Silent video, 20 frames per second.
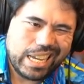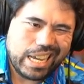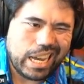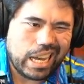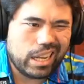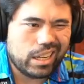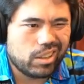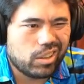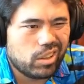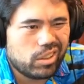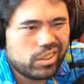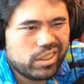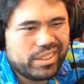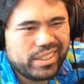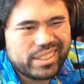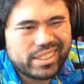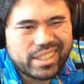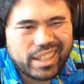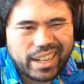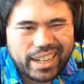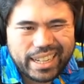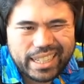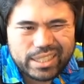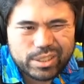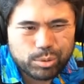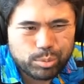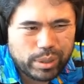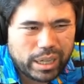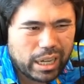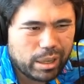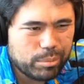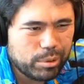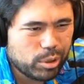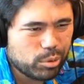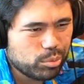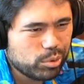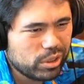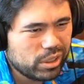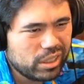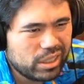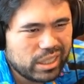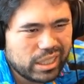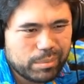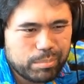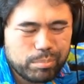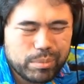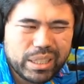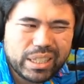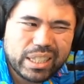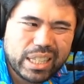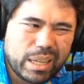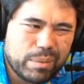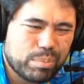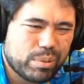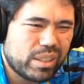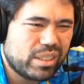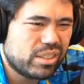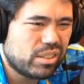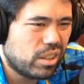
and these guys around me are really like Minh Le plays